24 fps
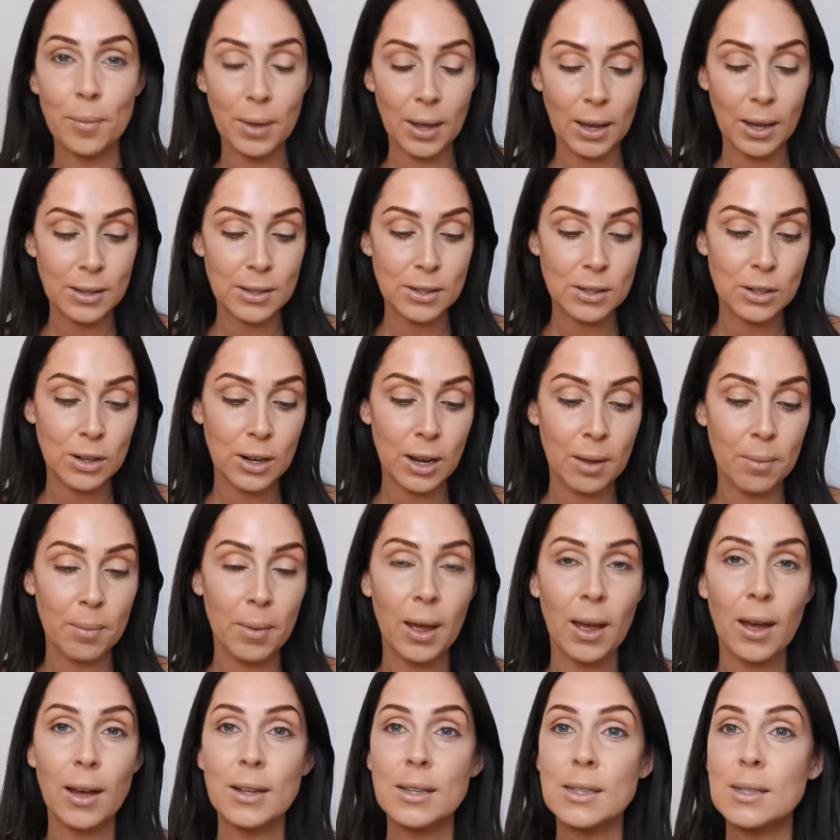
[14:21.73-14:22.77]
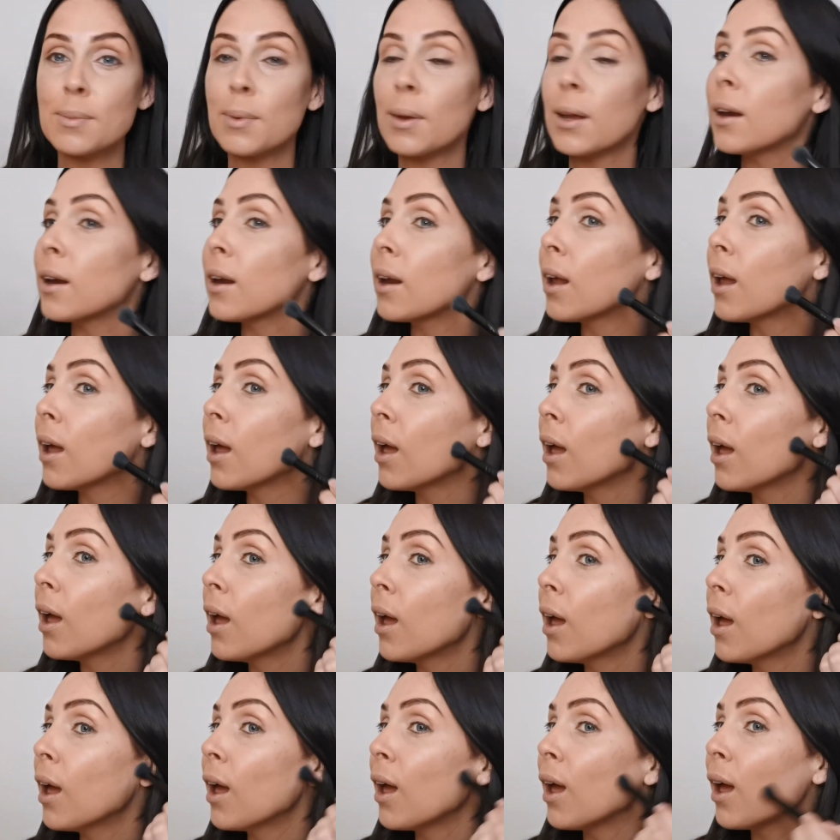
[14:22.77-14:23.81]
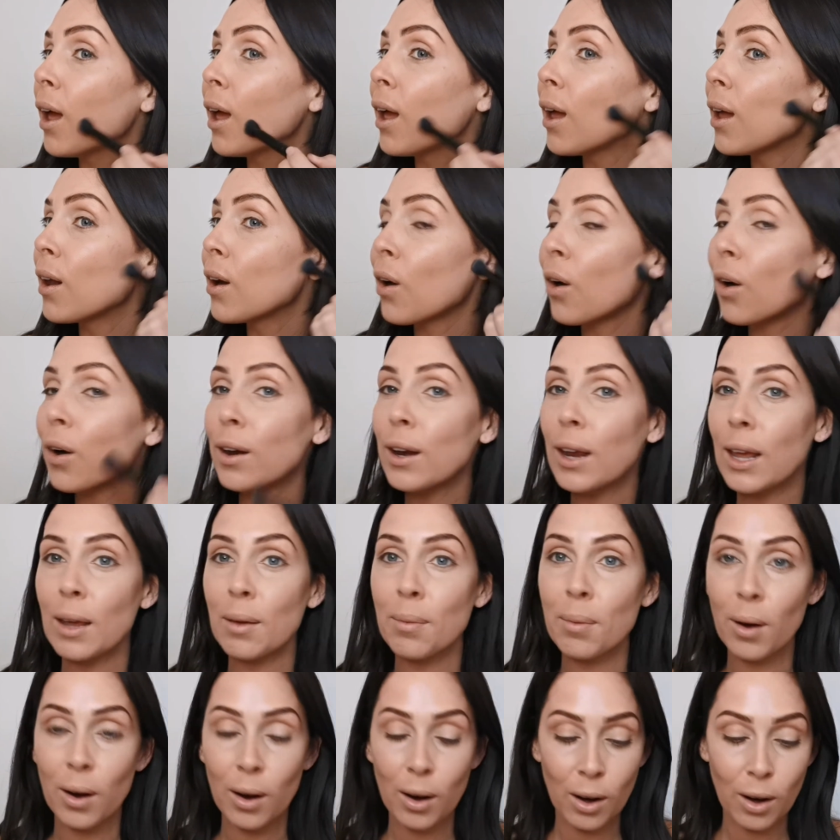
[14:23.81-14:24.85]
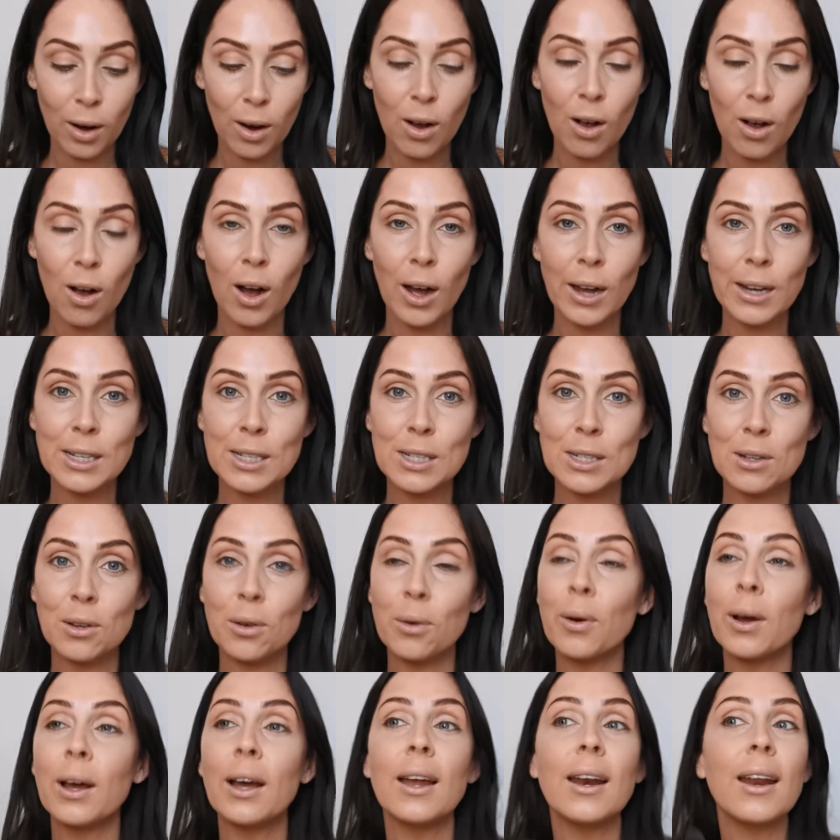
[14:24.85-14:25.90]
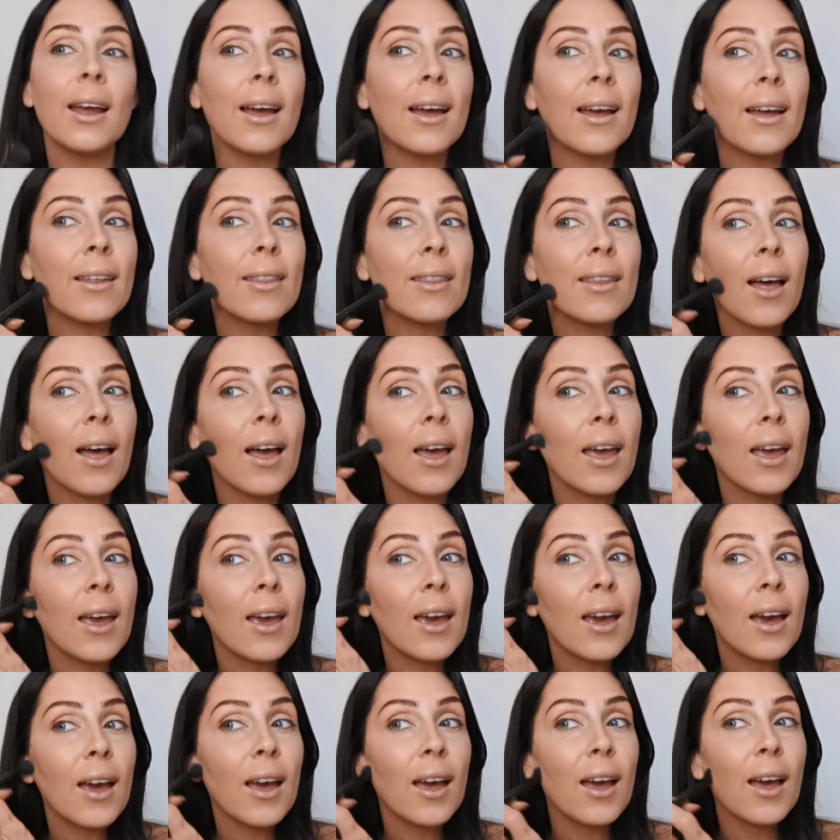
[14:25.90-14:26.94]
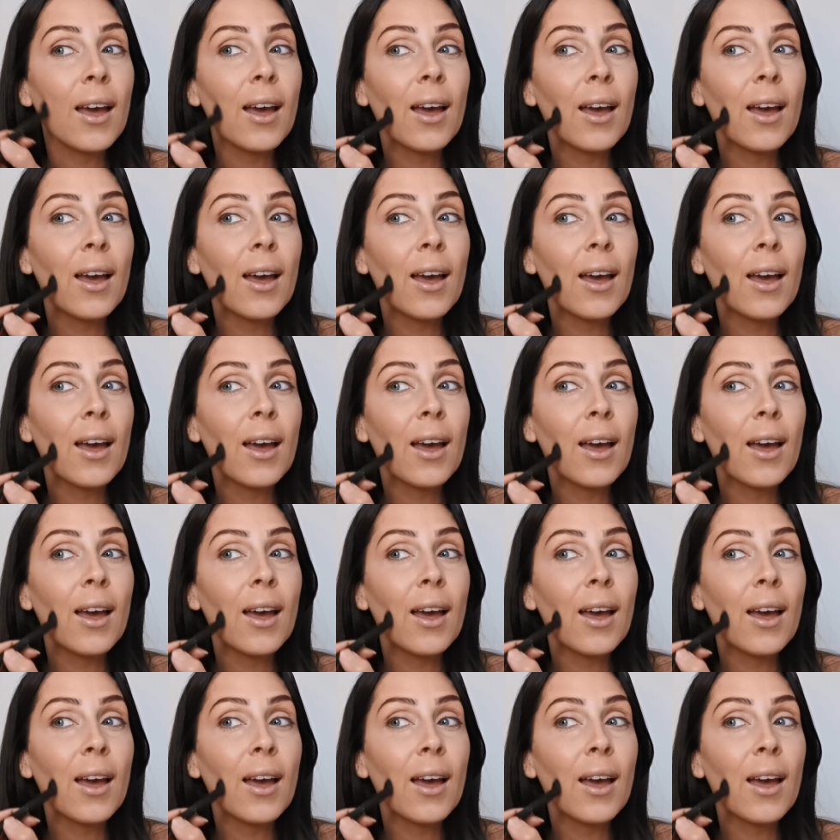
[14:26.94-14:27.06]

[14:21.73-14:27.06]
Yesterday, my husband and our neighbor got to it and like